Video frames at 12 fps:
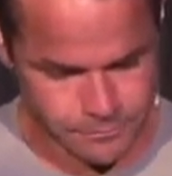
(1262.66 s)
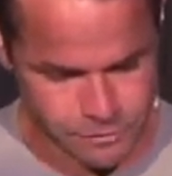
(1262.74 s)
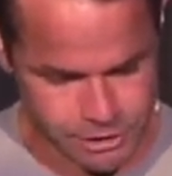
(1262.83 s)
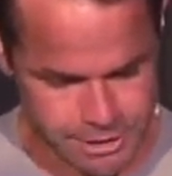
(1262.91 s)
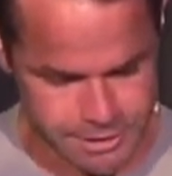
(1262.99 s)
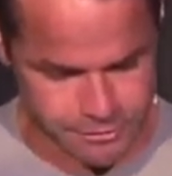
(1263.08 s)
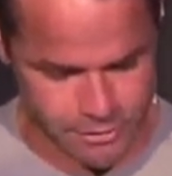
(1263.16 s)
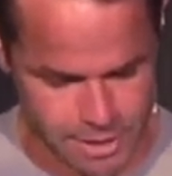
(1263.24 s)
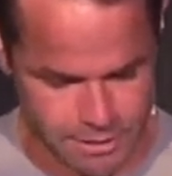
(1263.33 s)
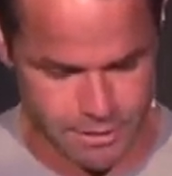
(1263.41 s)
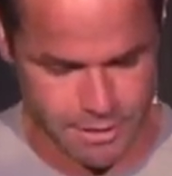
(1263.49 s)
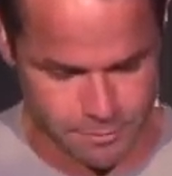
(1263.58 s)
J.C.
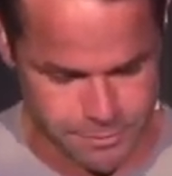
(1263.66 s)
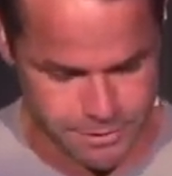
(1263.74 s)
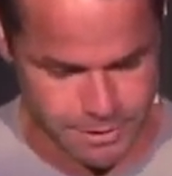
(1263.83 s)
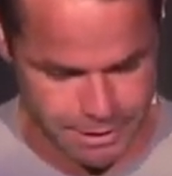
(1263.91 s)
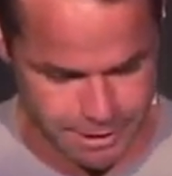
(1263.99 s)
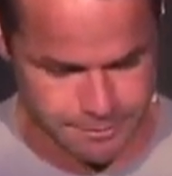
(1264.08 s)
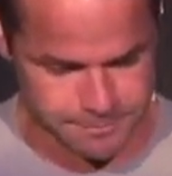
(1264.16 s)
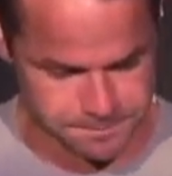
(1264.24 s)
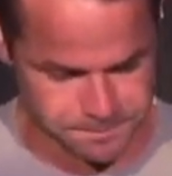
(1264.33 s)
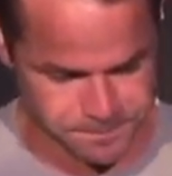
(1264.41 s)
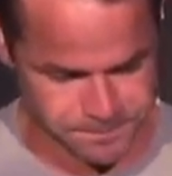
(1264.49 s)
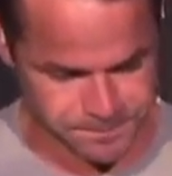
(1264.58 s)
Ryle helps
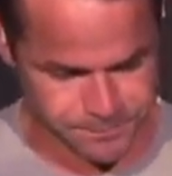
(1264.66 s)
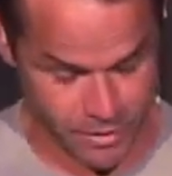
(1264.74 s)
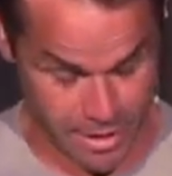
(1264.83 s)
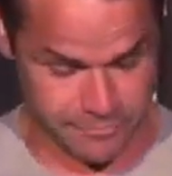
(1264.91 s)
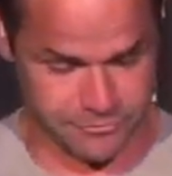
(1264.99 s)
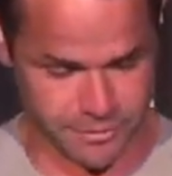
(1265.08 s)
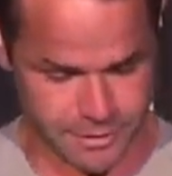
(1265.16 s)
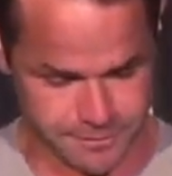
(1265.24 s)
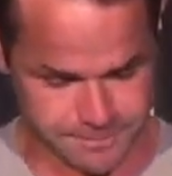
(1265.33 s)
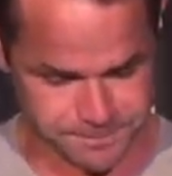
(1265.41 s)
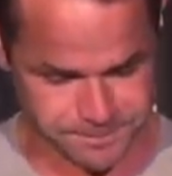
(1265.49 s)
again, thankfully.